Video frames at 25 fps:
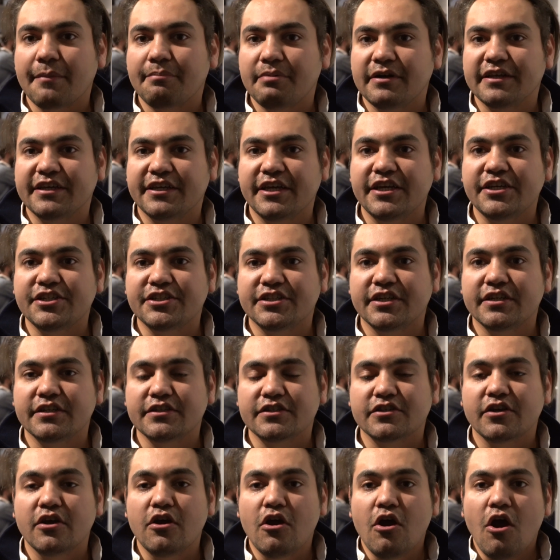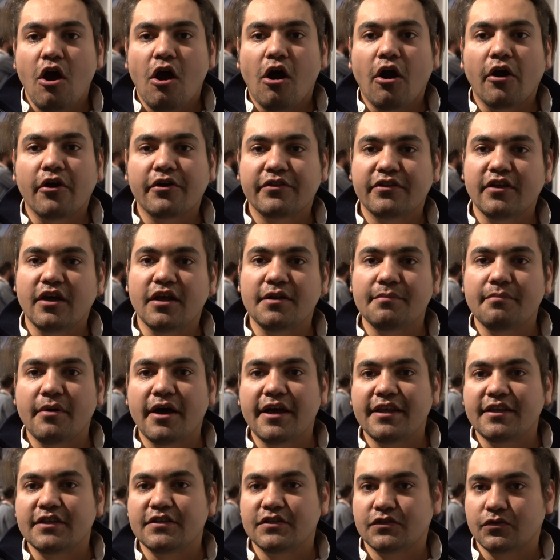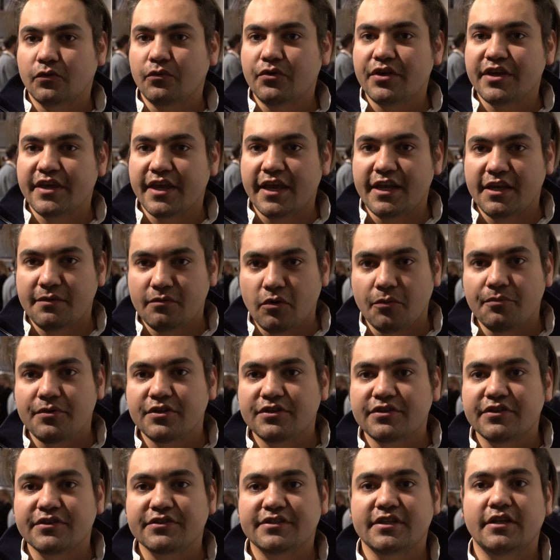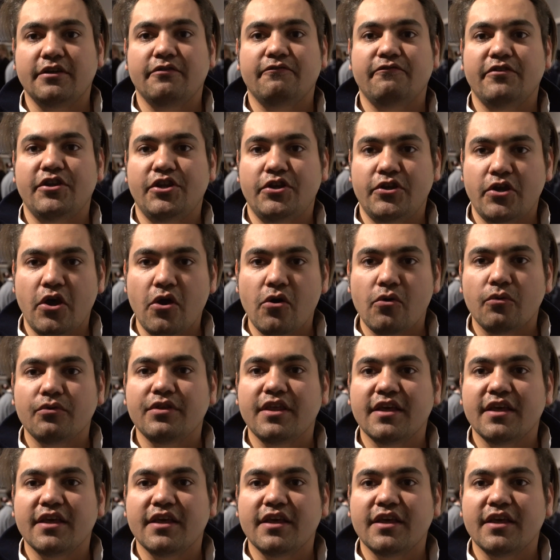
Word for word: applications are done by the sonic anemometers. And we know